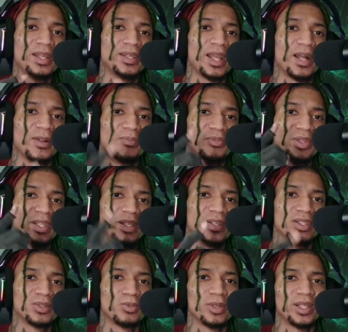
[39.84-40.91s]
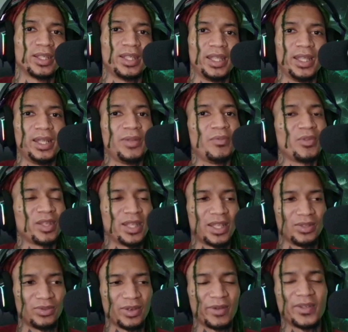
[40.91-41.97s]
Now, there is one key
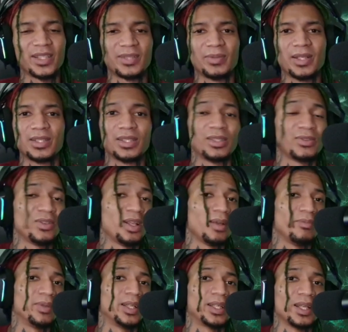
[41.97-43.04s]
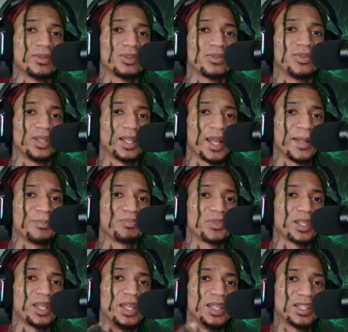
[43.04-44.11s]
that's very expensive, but it comes with a lot.
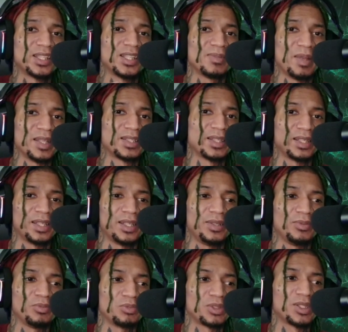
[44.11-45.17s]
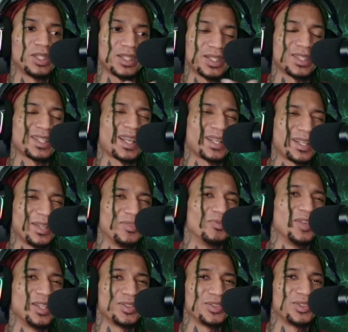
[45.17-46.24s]
And this is like an
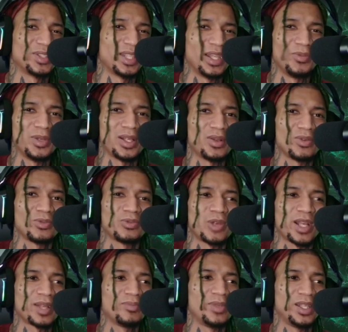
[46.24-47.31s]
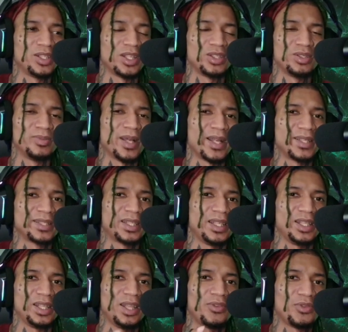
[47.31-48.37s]
investor's key. We don't recommend that you buy this
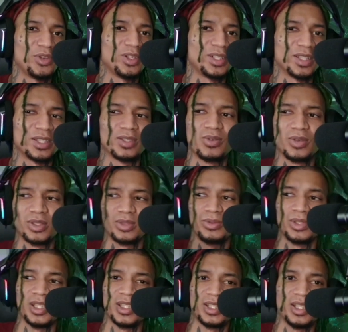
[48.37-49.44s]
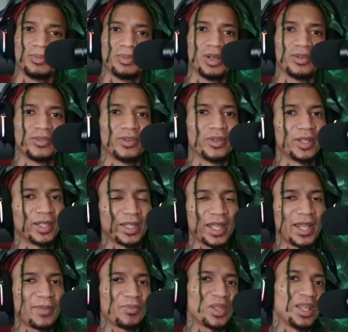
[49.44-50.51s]
key if you're just going to just dip off on a
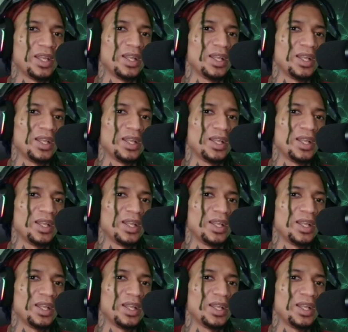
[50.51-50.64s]
game.